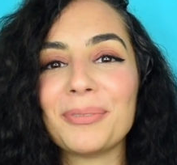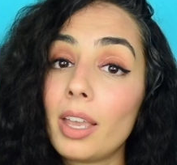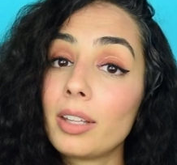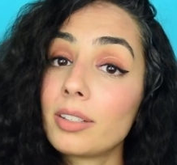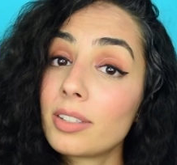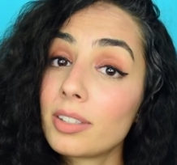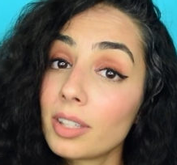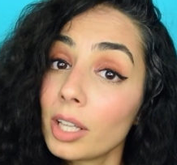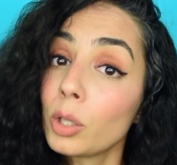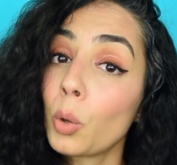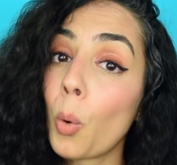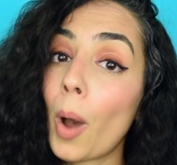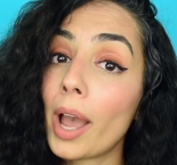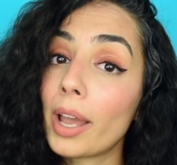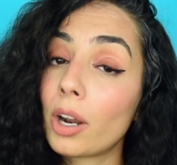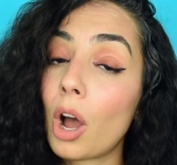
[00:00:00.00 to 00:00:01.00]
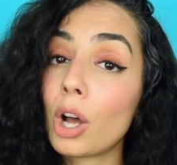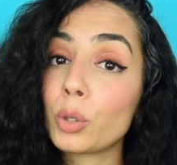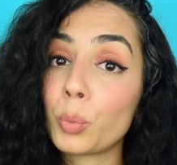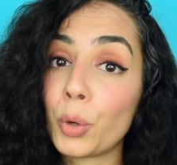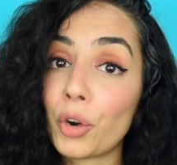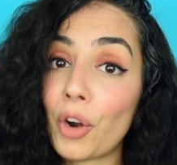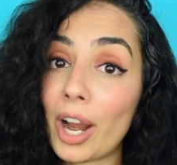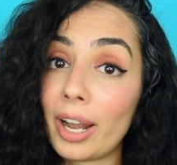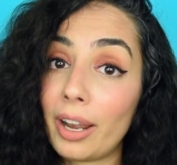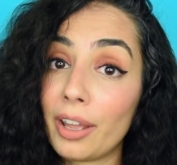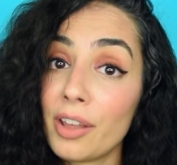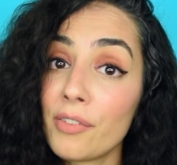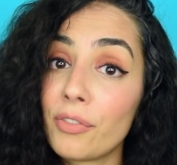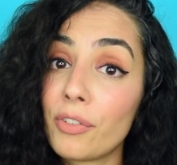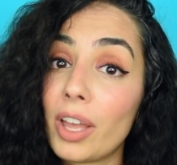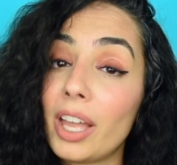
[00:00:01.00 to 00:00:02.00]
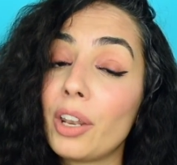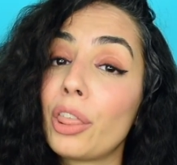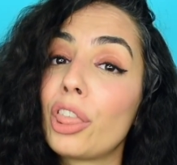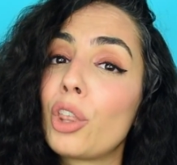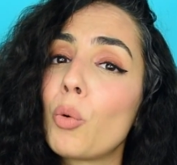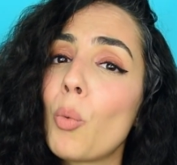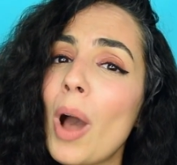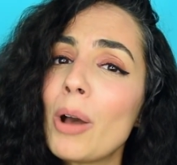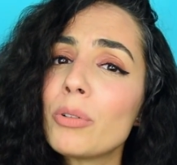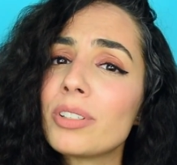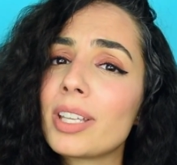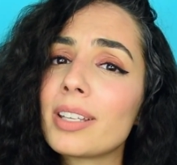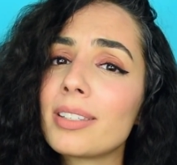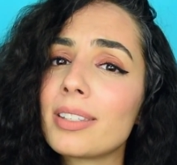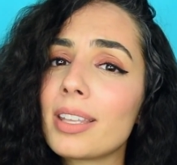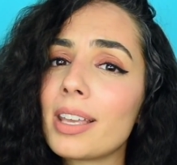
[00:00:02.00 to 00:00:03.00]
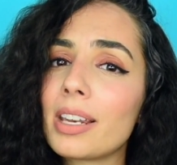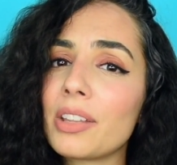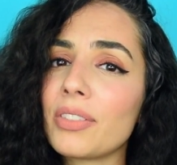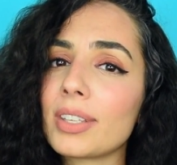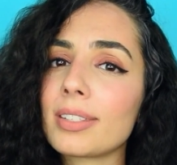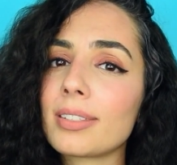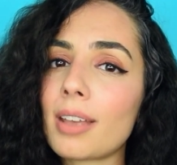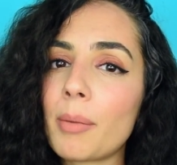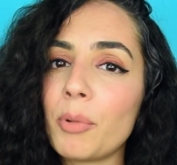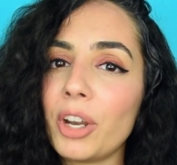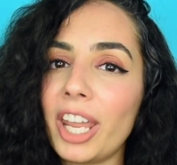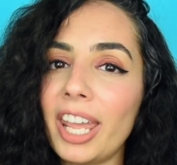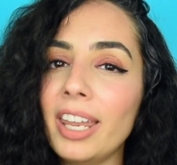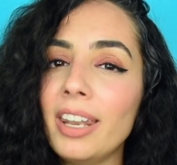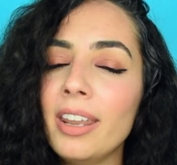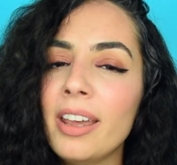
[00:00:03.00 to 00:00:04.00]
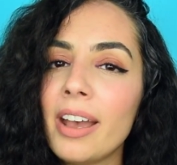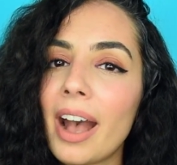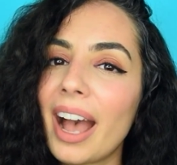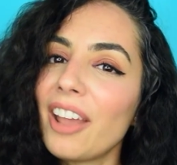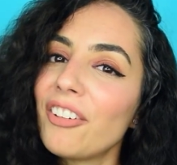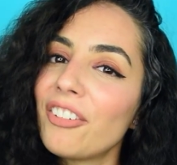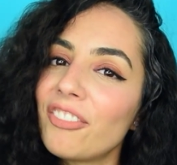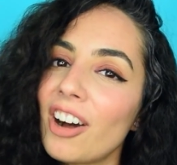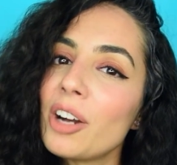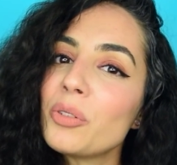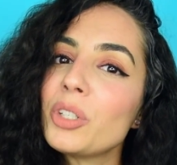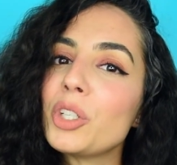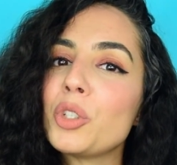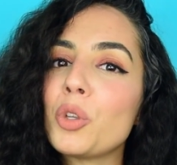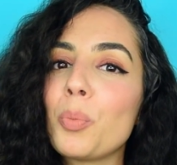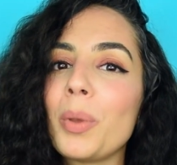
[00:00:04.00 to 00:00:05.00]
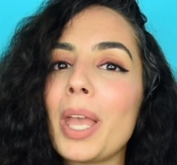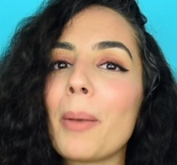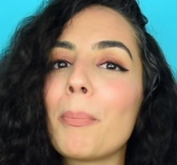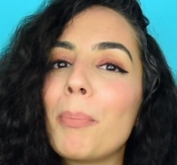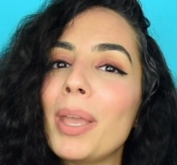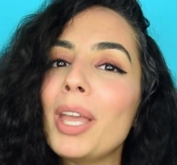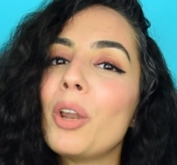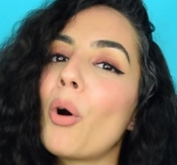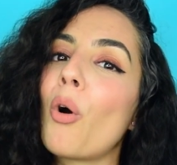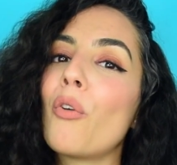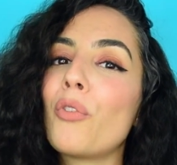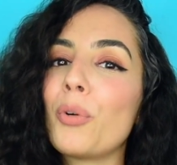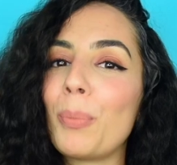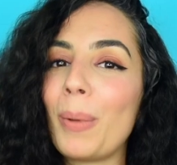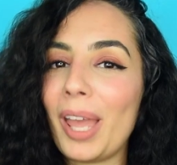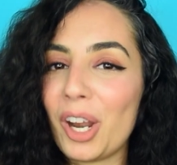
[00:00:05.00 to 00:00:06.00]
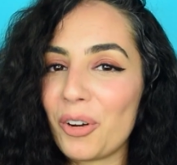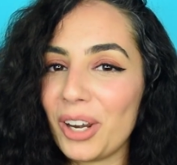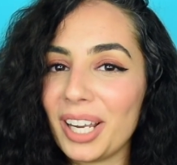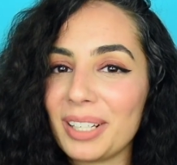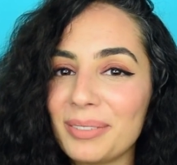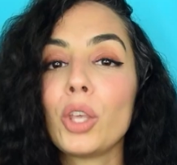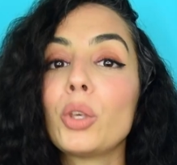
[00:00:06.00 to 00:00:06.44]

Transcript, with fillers: It's still quite hot where I live, and throughout testing it in the summer heat, I found it to be a bit overbearing.